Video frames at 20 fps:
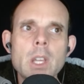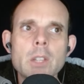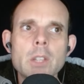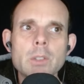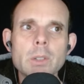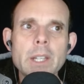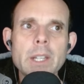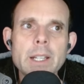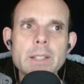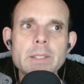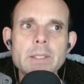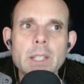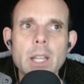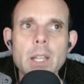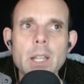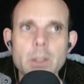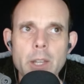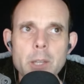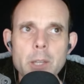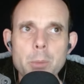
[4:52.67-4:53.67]
So like I said,
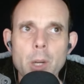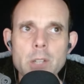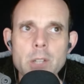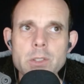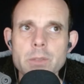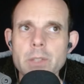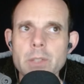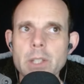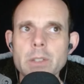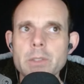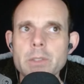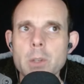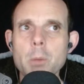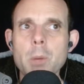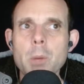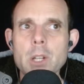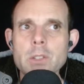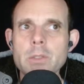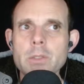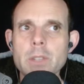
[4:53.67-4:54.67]
I like parts of this. There are
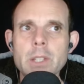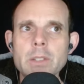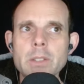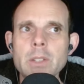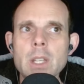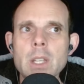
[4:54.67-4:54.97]
parts of this